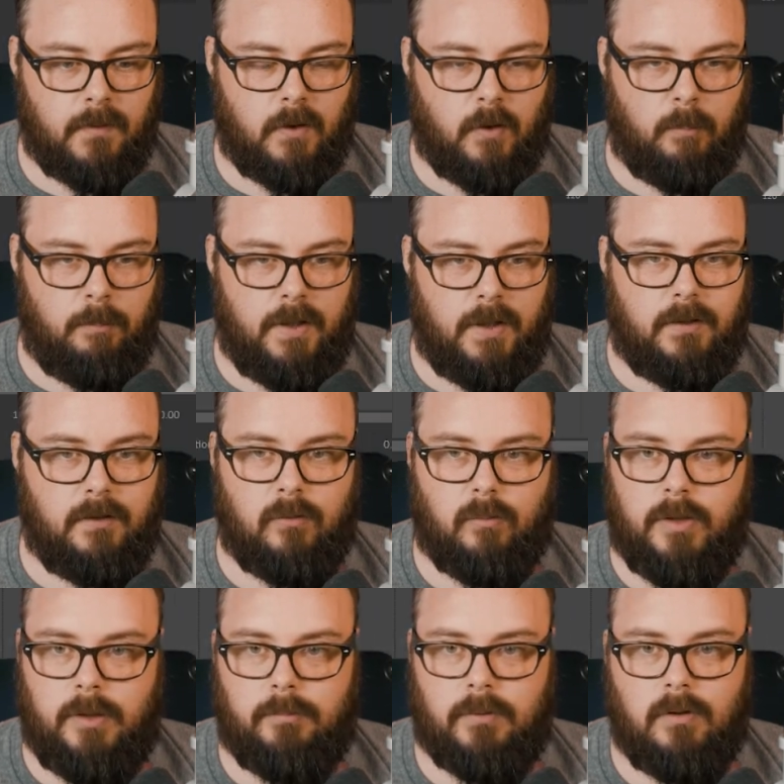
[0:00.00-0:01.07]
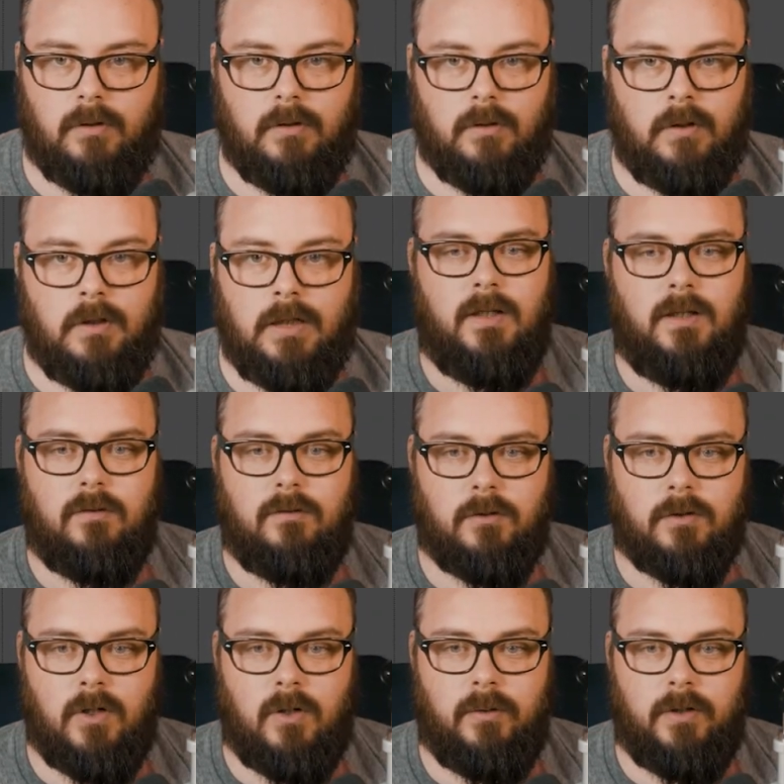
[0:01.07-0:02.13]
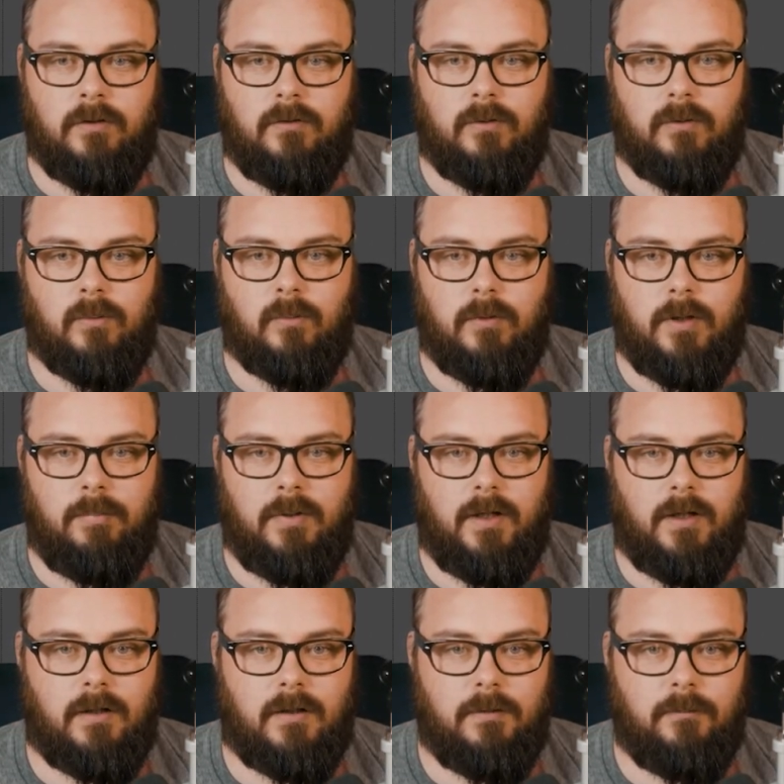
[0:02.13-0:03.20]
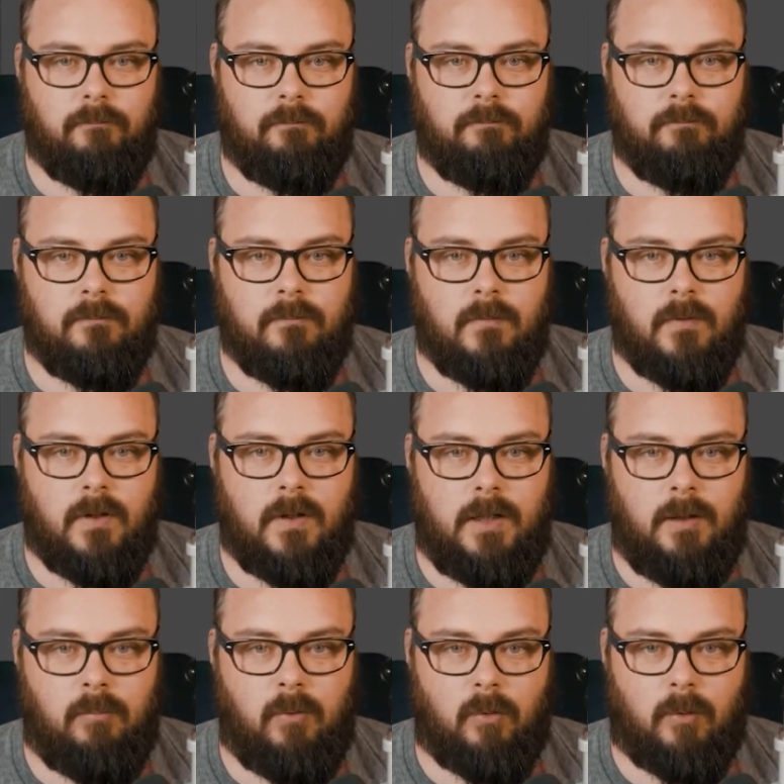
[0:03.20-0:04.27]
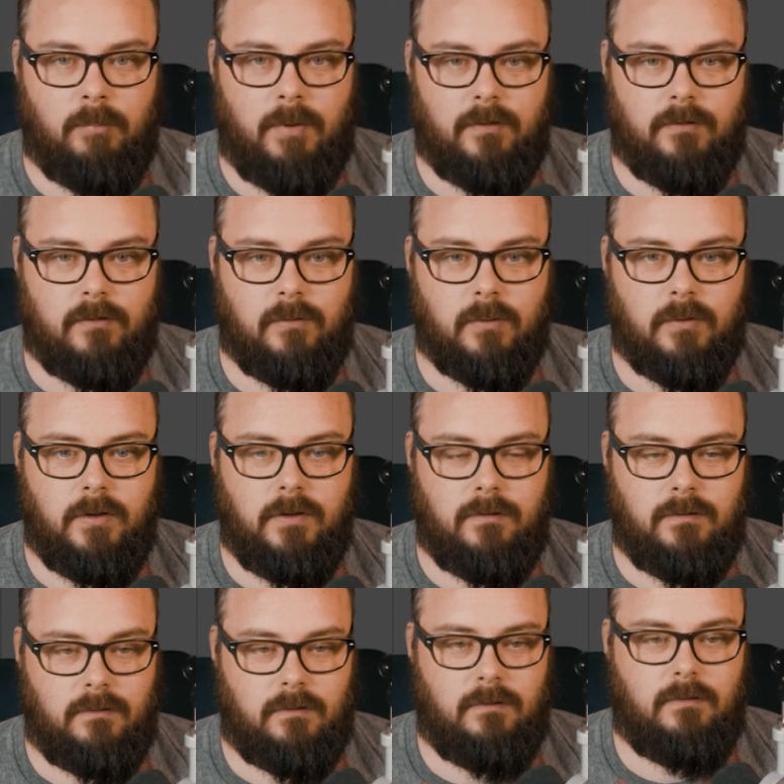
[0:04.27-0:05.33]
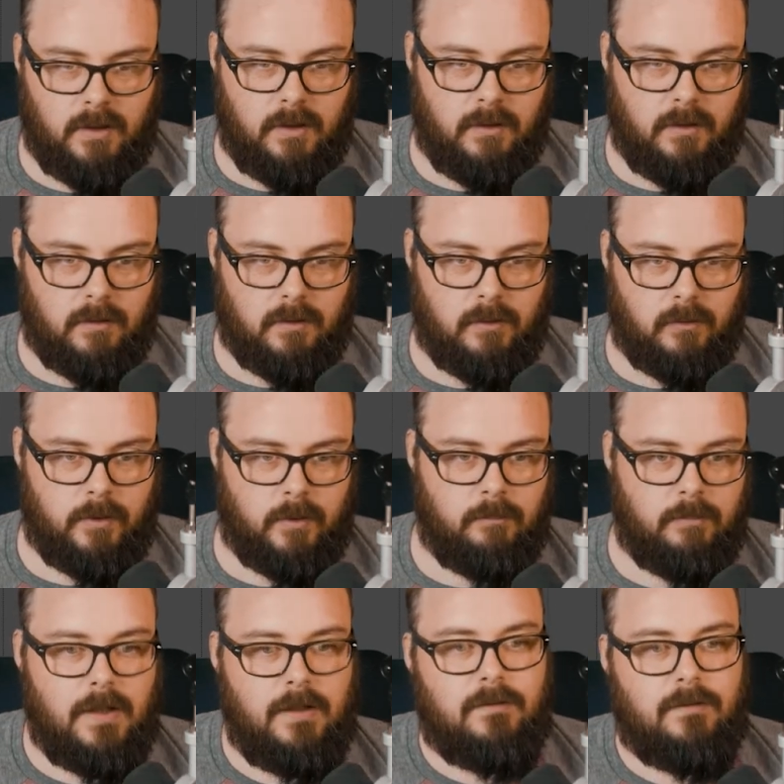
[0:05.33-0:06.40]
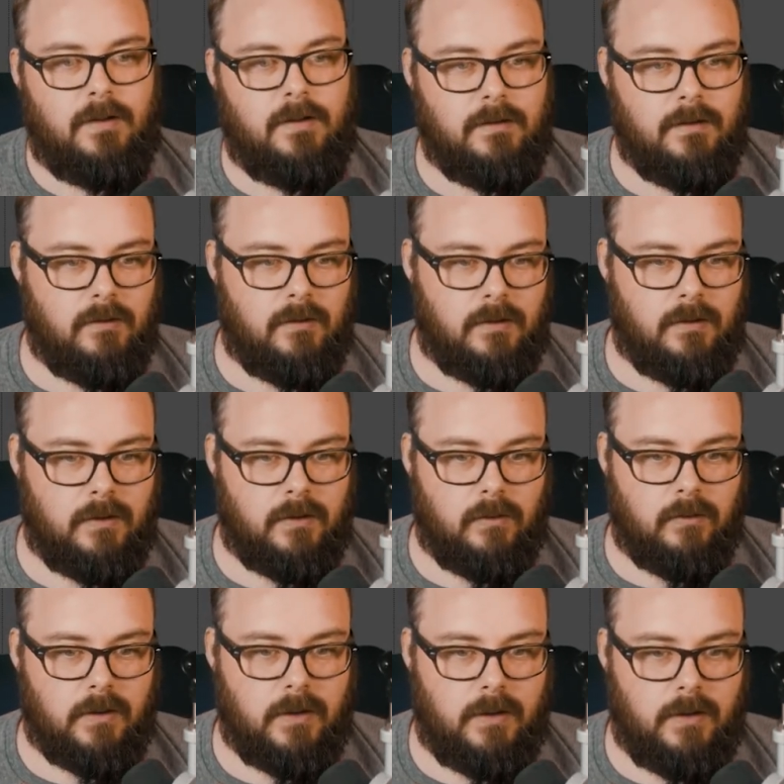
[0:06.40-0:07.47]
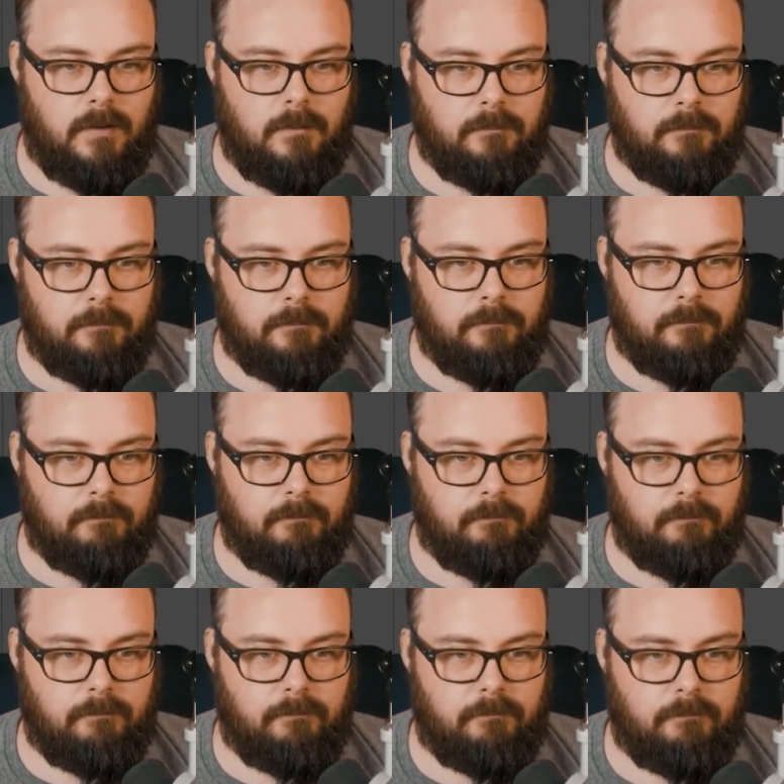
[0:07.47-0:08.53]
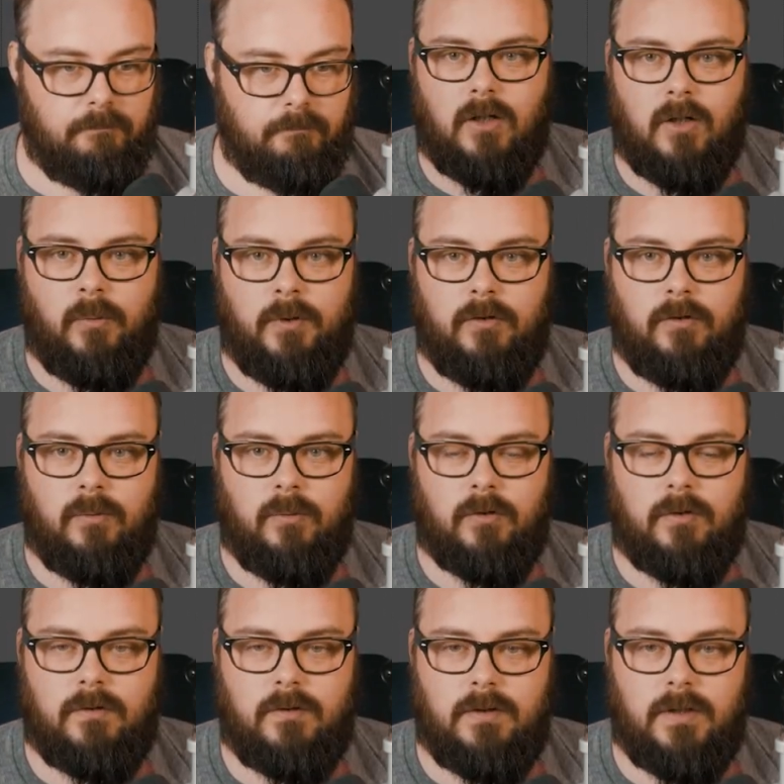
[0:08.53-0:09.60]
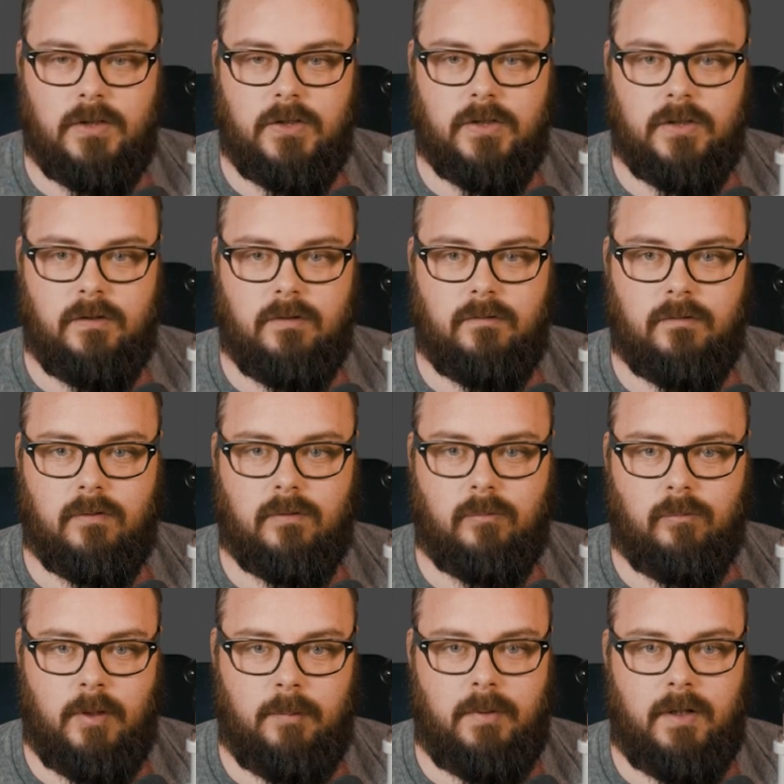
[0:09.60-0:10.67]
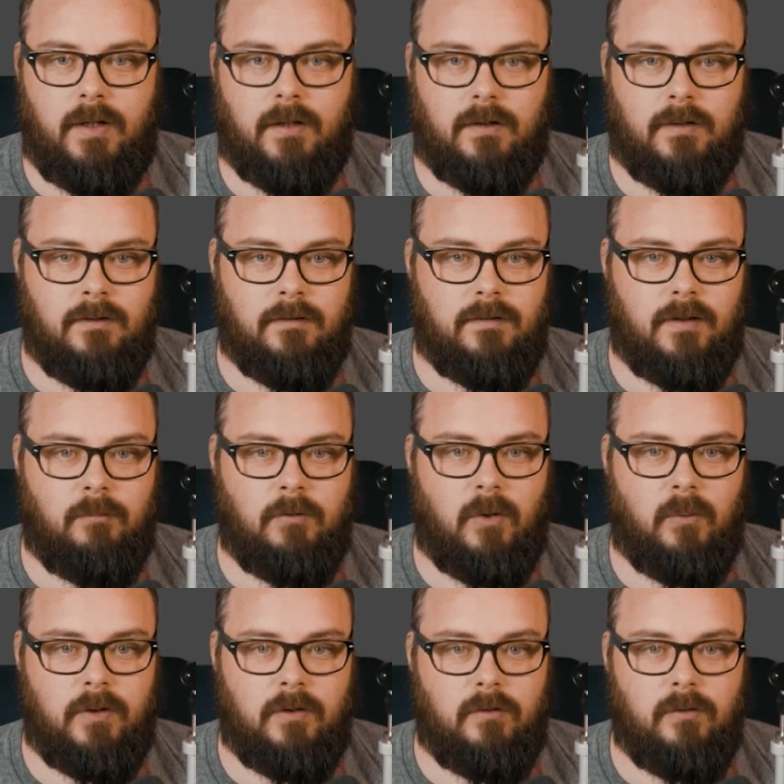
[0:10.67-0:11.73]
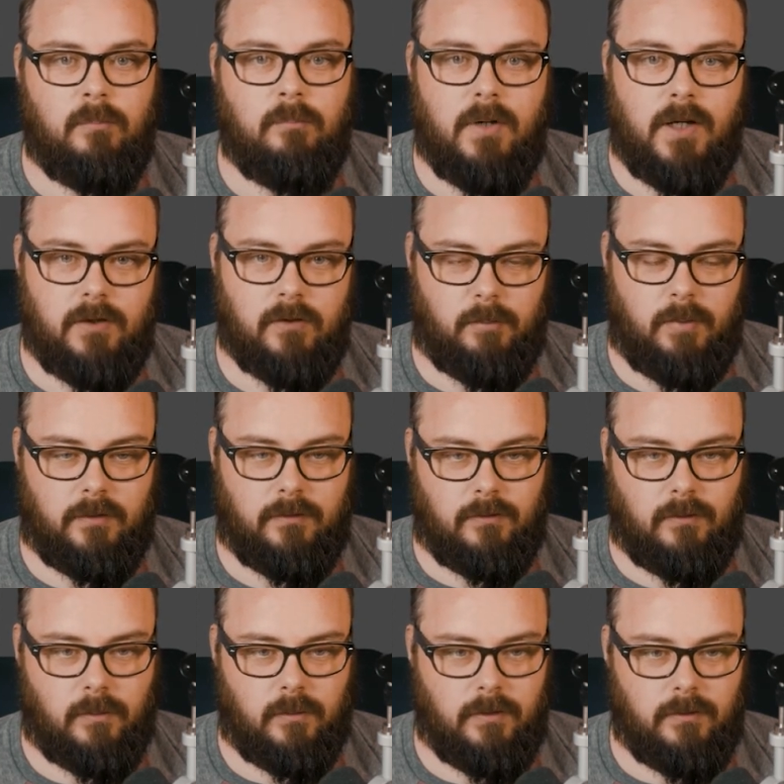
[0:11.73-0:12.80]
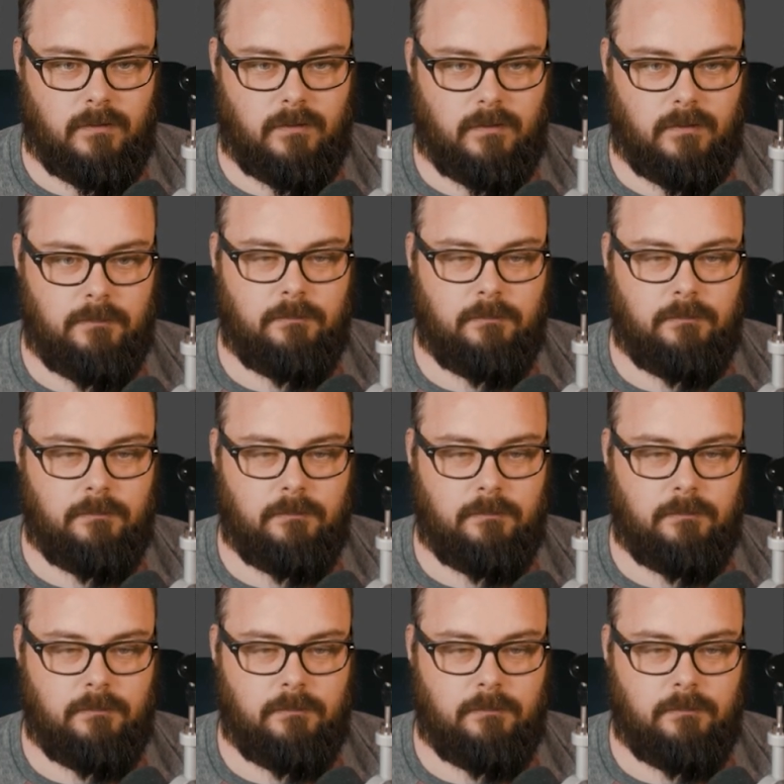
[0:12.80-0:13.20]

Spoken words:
go back into REAPER. So go into ReaPack, import repositories, go ahead and paste that in there and click OK. Go into extensions, ReaPack, and this time go into manage repositories.